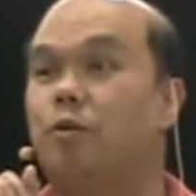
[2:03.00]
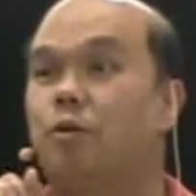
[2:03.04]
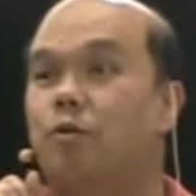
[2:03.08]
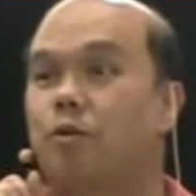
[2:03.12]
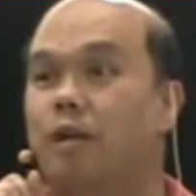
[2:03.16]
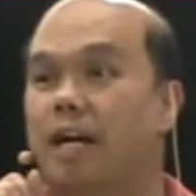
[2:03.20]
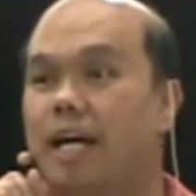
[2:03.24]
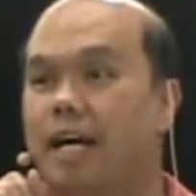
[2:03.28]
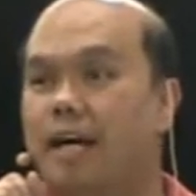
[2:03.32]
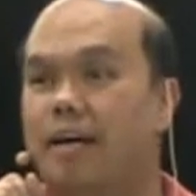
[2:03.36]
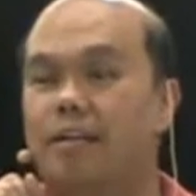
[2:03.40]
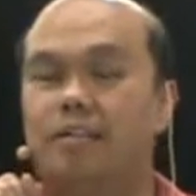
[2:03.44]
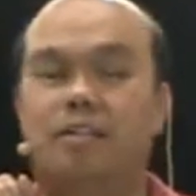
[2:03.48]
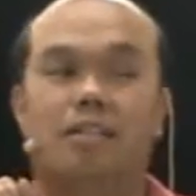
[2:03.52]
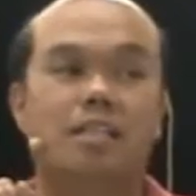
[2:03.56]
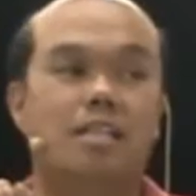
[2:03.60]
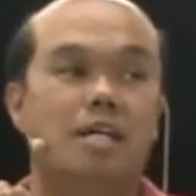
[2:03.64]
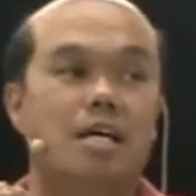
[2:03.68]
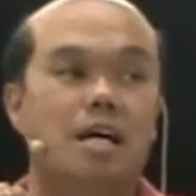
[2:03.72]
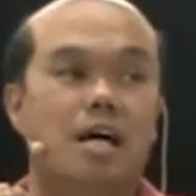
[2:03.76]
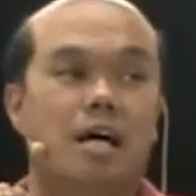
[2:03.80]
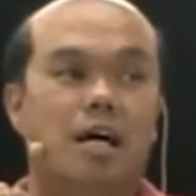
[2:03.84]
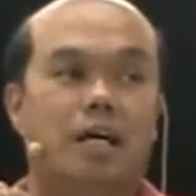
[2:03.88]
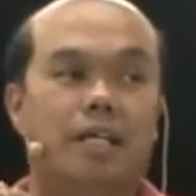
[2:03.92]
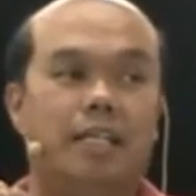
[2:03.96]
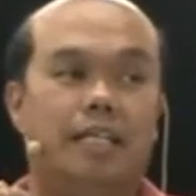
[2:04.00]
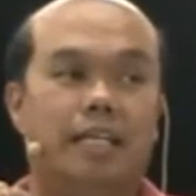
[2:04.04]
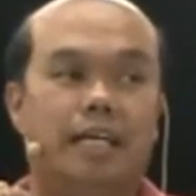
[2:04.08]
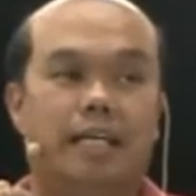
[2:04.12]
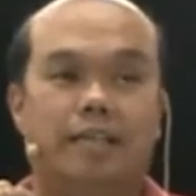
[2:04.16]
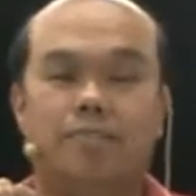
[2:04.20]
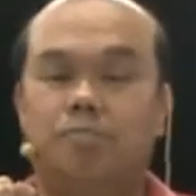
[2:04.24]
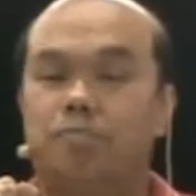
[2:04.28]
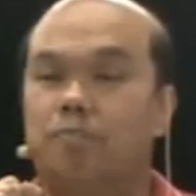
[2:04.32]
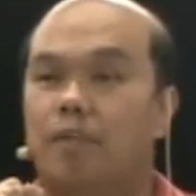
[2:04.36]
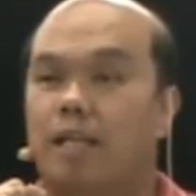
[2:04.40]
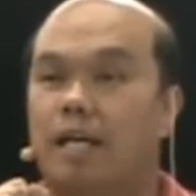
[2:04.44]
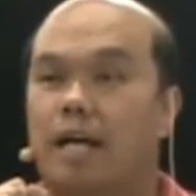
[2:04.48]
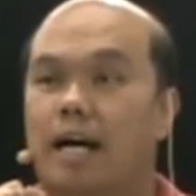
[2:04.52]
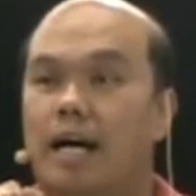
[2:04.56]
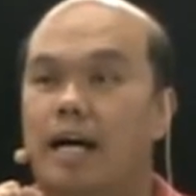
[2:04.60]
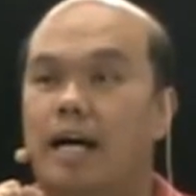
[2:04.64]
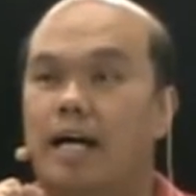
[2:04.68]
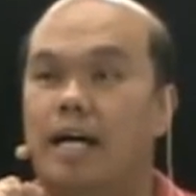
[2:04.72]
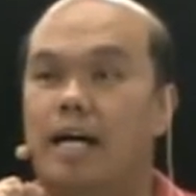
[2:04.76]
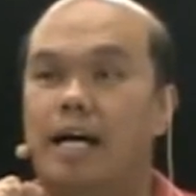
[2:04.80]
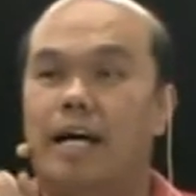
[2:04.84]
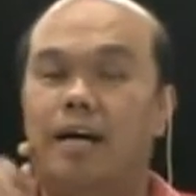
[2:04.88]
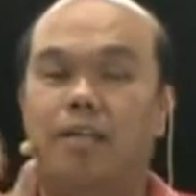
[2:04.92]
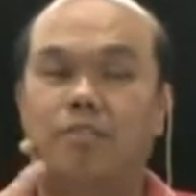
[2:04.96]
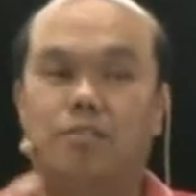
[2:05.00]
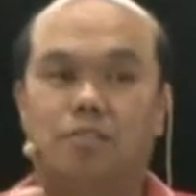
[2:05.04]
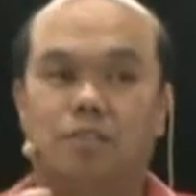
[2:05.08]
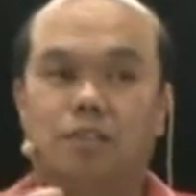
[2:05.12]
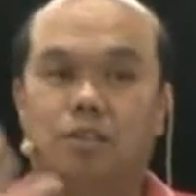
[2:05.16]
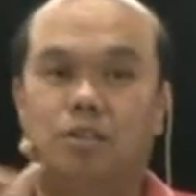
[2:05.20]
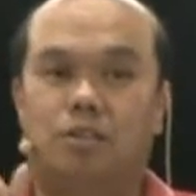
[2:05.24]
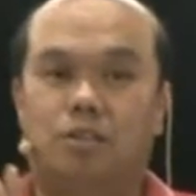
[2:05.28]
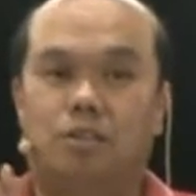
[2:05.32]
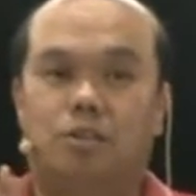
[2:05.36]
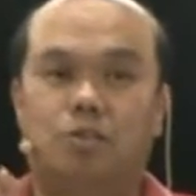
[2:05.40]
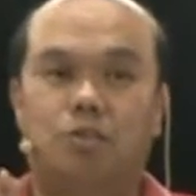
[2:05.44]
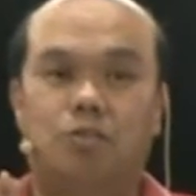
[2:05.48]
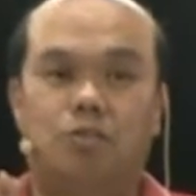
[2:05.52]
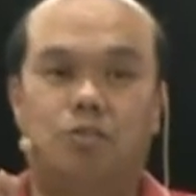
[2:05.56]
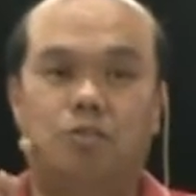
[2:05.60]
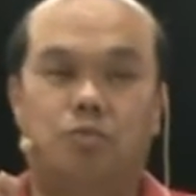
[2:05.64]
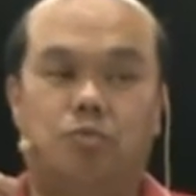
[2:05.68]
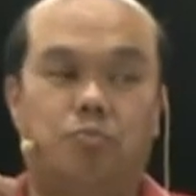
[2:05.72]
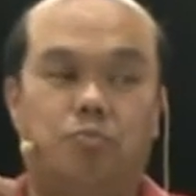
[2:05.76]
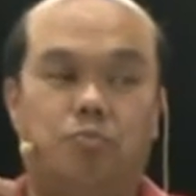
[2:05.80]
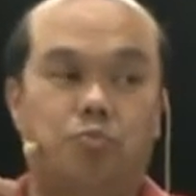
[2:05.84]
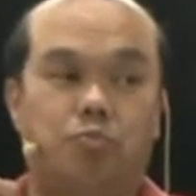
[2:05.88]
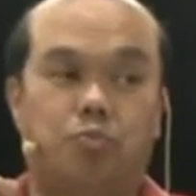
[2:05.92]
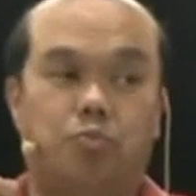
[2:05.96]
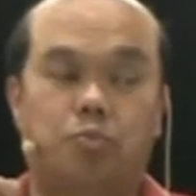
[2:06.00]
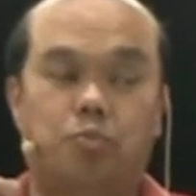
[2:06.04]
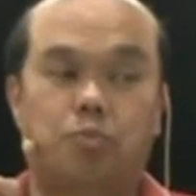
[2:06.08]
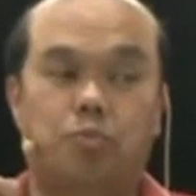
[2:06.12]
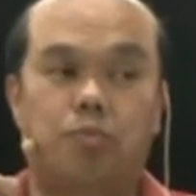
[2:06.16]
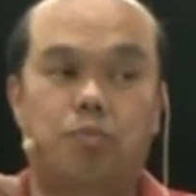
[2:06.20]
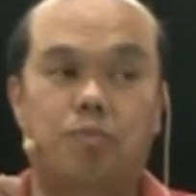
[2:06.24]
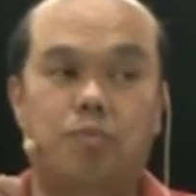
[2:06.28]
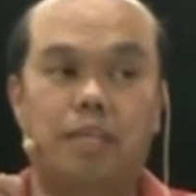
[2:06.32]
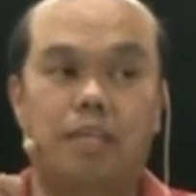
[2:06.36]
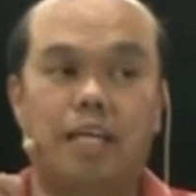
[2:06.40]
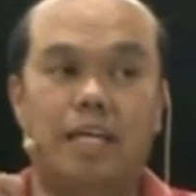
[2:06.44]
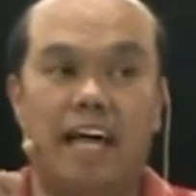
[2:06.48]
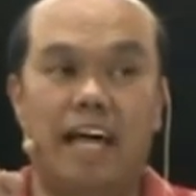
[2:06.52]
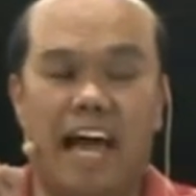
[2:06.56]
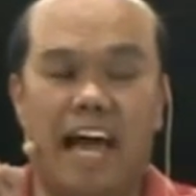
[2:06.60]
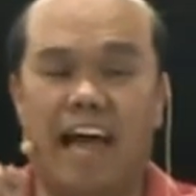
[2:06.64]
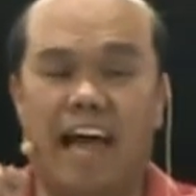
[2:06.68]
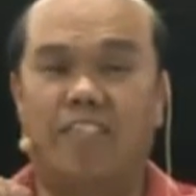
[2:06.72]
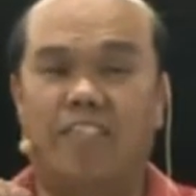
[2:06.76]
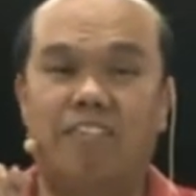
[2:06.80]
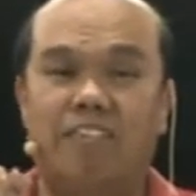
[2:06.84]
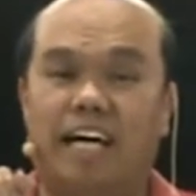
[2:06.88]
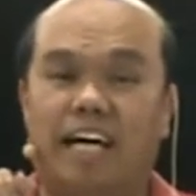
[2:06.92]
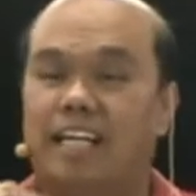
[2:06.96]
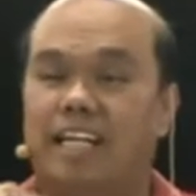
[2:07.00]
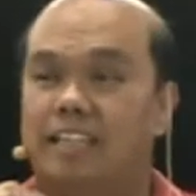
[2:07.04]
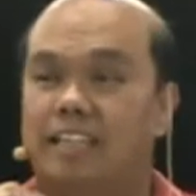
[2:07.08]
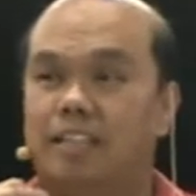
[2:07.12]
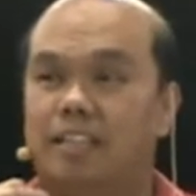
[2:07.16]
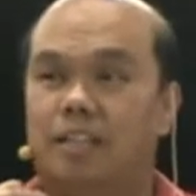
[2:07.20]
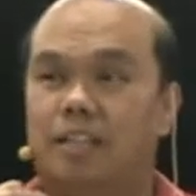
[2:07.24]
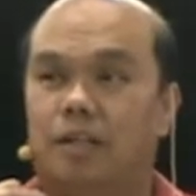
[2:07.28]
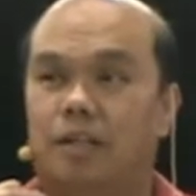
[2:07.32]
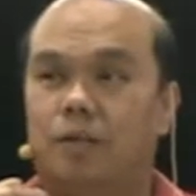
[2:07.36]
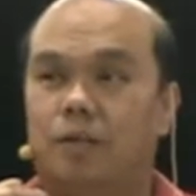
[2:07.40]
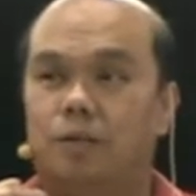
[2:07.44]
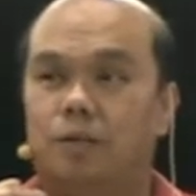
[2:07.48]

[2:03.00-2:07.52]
around. Okay. Out of those who have had a go,